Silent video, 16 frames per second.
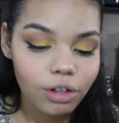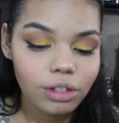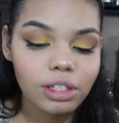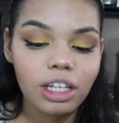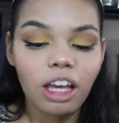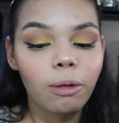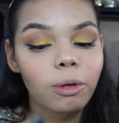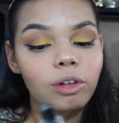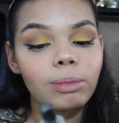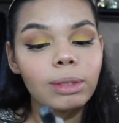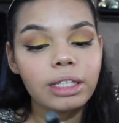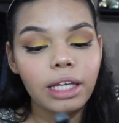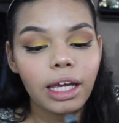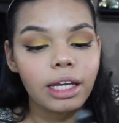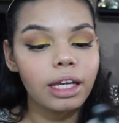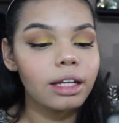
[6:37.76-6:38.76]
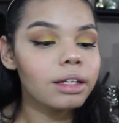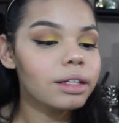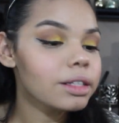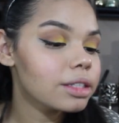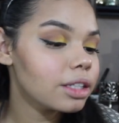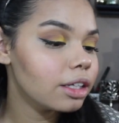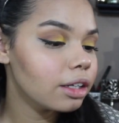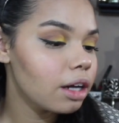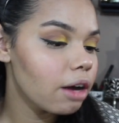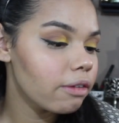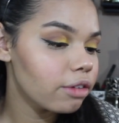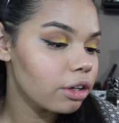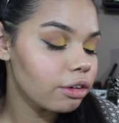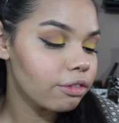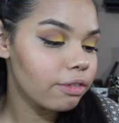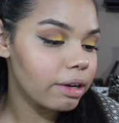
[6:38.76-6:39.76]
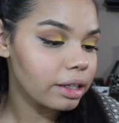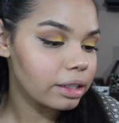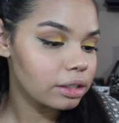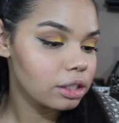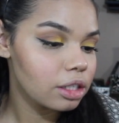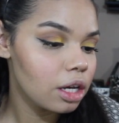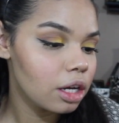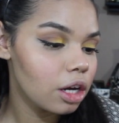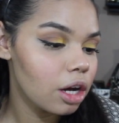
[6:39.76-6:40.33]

first thing I'm going to be taking is the Cover FX